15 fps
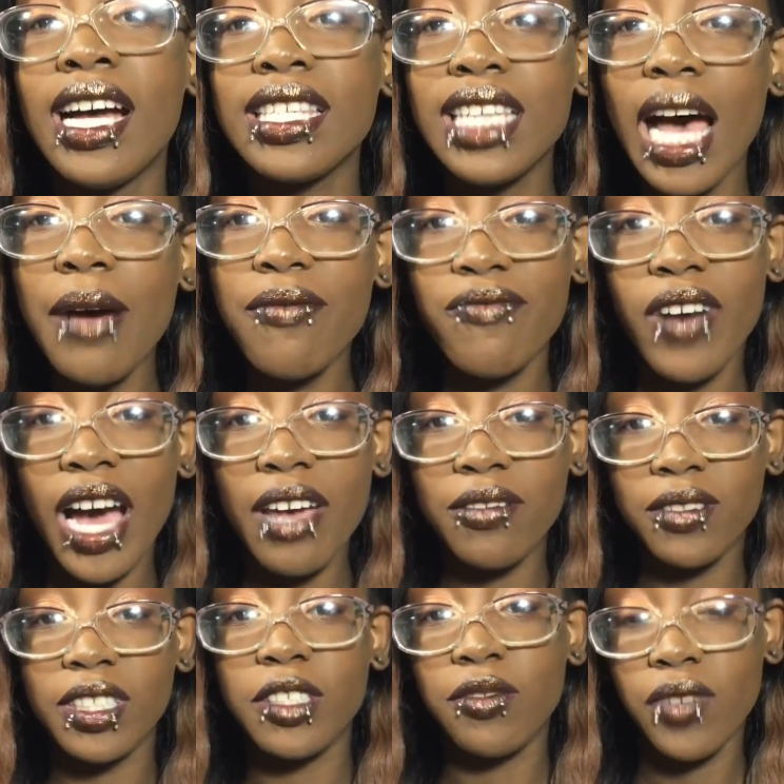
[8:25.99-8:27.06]
top 5
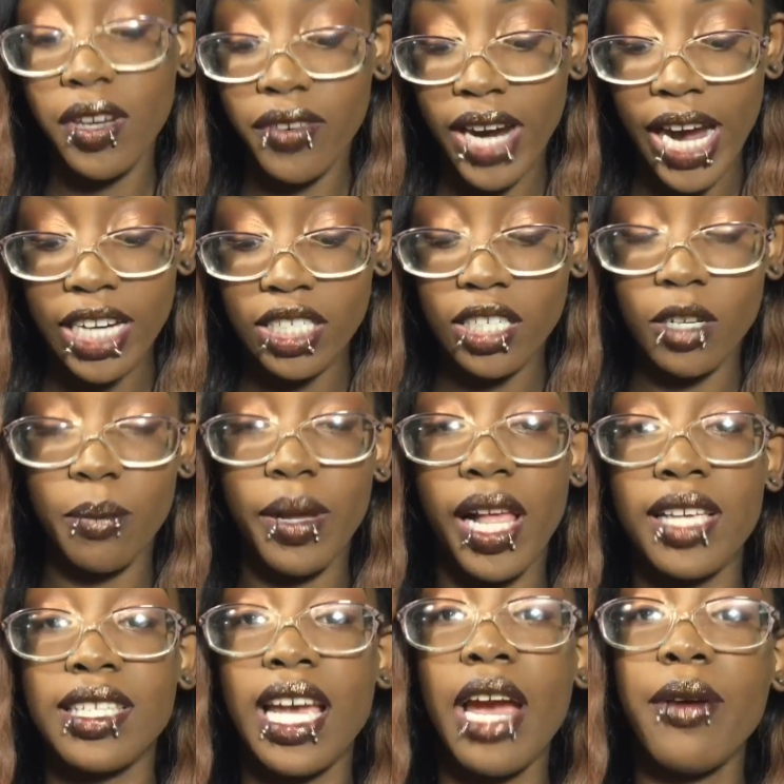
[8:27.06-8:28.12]
least favorite eyeshadow
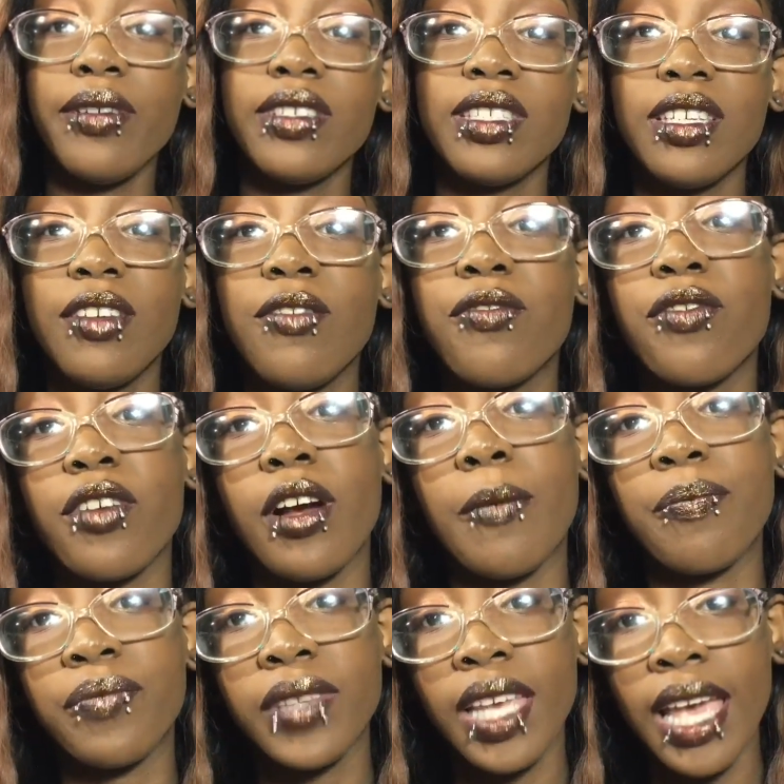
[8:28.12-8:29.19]
palettes I received
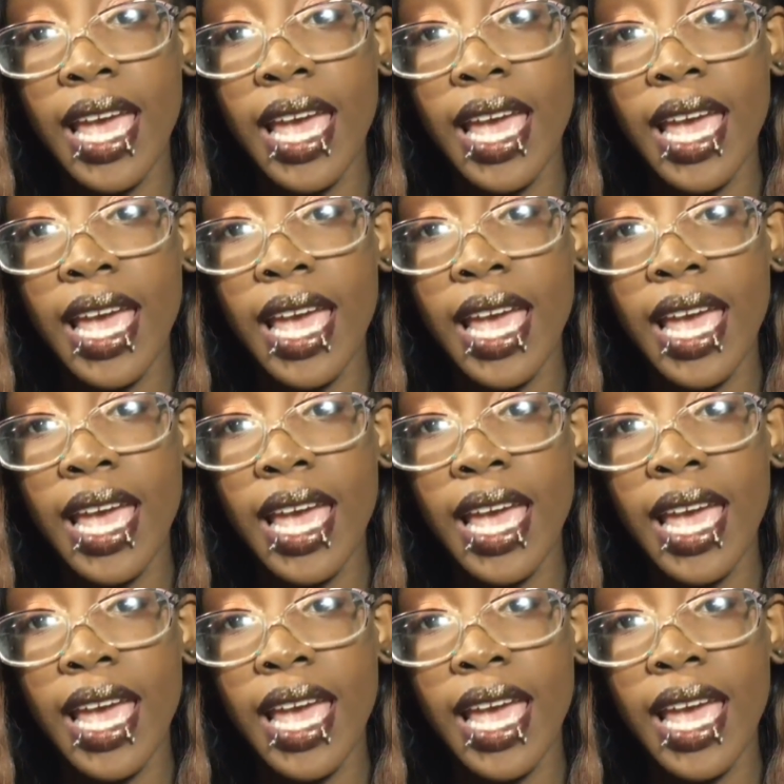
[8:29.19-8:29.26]
from